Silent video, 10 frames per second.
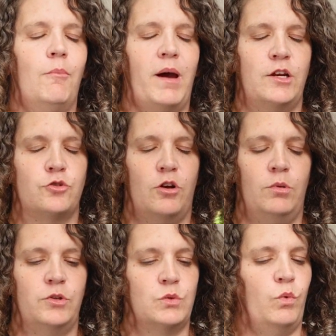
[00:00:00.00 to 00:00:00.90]
my
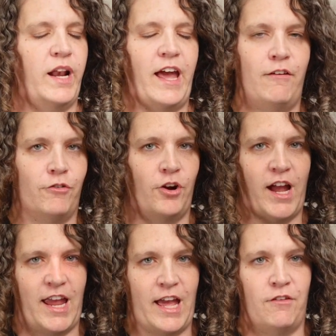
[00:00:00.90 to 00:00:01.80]
troubles whenever
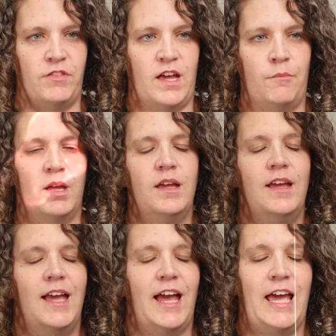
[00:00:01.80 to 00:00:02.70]
I have them.
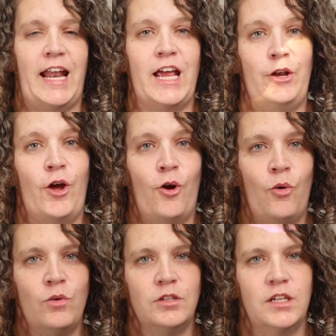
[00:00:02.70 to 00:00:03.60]
And I
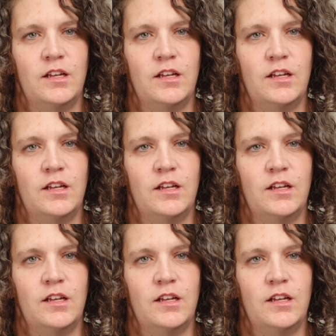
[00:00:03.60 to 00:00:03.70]
know